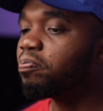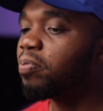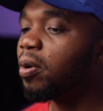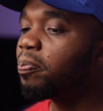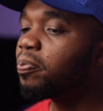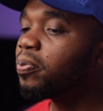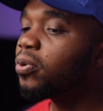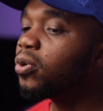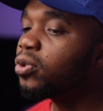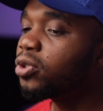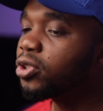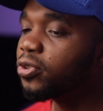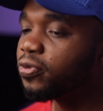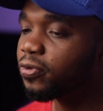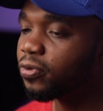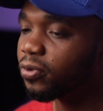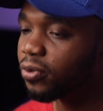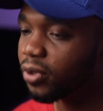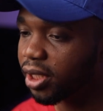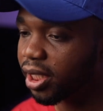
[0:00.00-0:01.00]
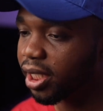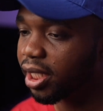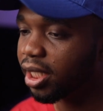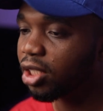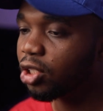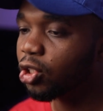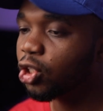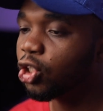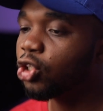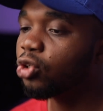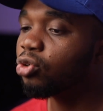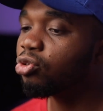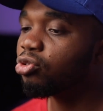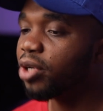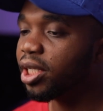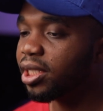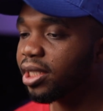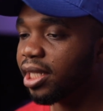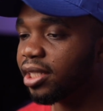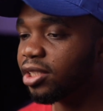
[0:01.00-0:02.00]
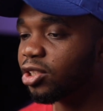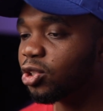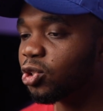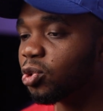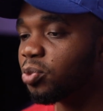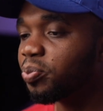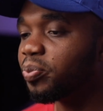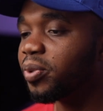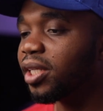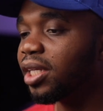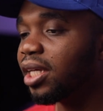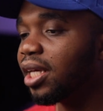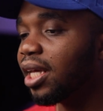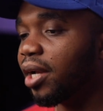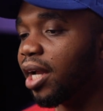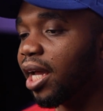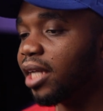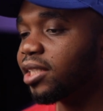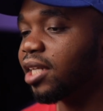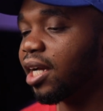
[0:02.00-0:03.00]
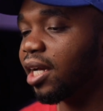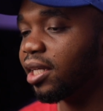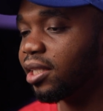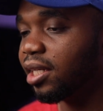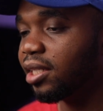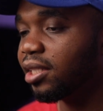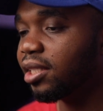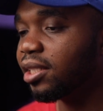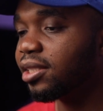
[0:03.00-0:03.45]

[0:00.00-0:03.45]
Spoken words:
purposefully curated to be lighthearted,